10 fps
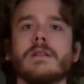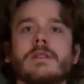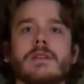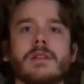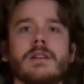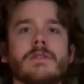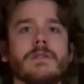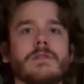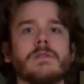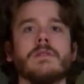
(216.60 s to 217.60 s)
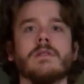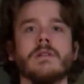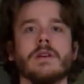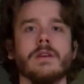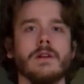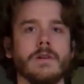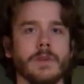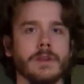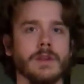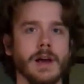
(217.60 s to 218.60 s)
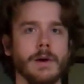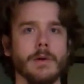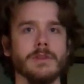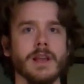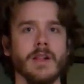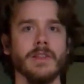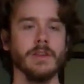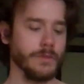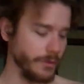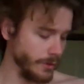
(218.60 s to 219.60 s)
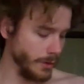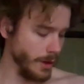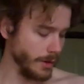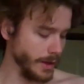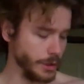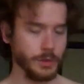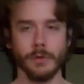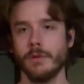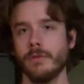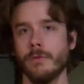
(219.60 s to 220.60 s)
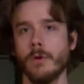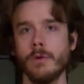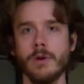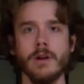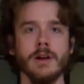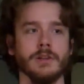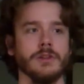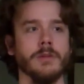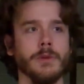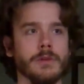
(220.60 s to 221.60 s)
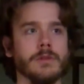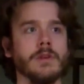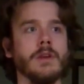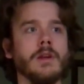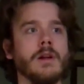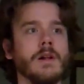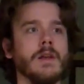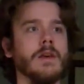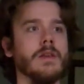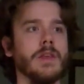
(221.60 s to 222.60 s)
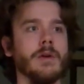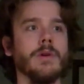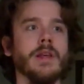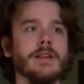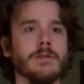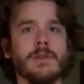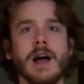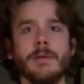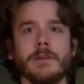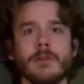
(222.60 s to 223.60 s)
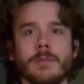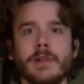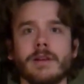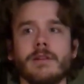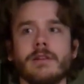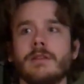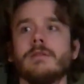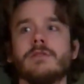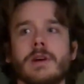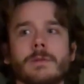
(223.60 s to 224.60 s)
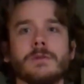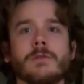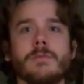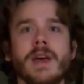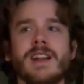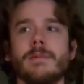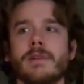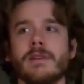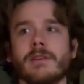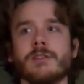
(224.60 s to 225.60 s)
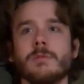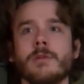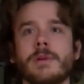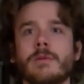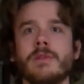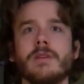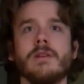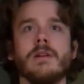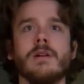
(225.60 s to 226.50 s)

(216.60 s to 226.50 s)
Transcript: see the difference? You know, like you know, this is I, I, was standing like this for so long, like shoulders forward, hunched almost. Then I realized Dominic told me like, no, you drop your shoulders back, and I'm like, like experimenting with it.